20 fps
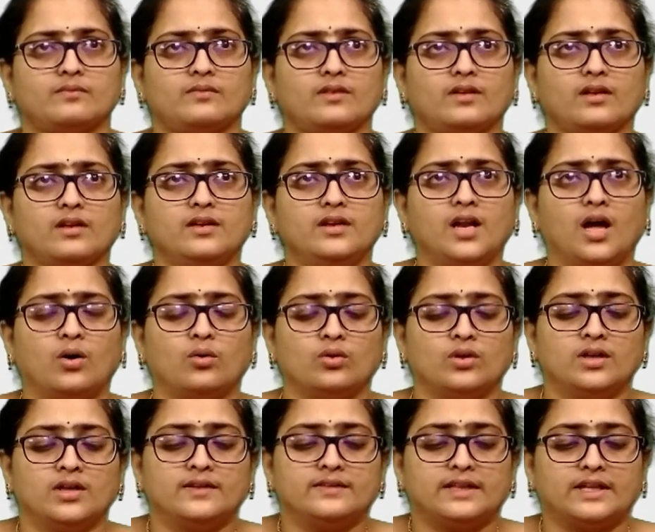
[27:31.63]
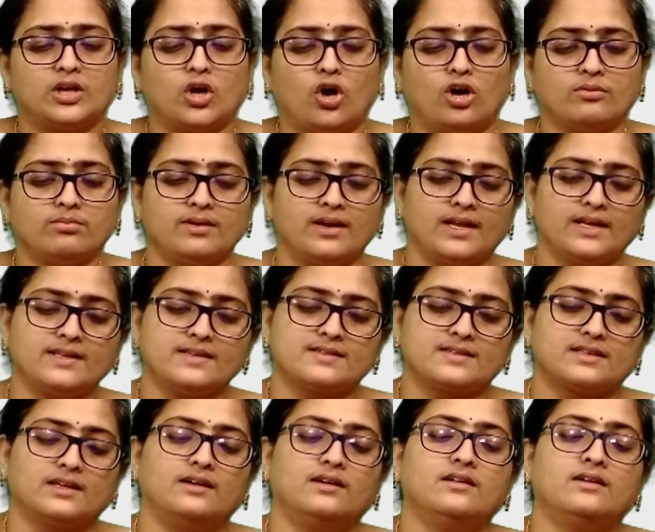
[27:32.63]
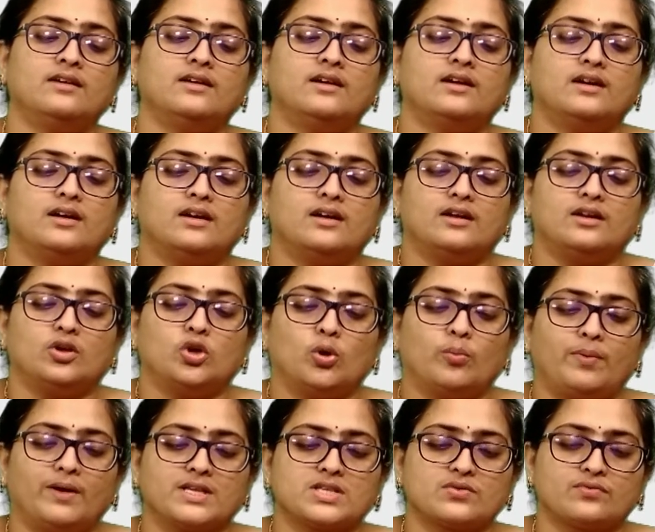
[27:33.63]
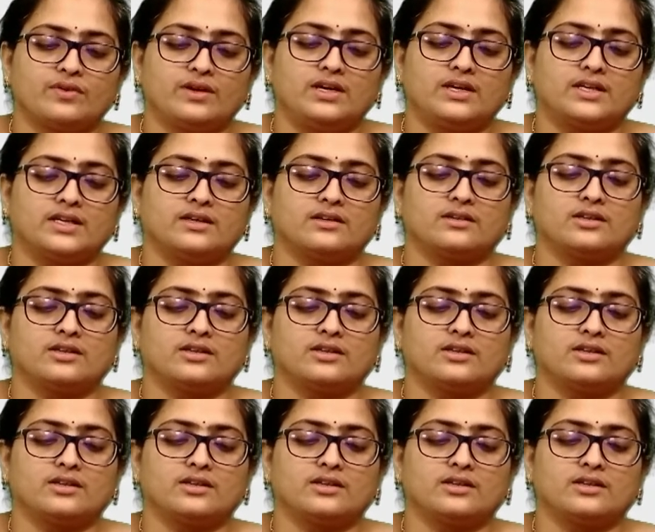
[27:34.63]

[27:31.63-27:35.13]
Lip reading: Now, the normalized low pass filter,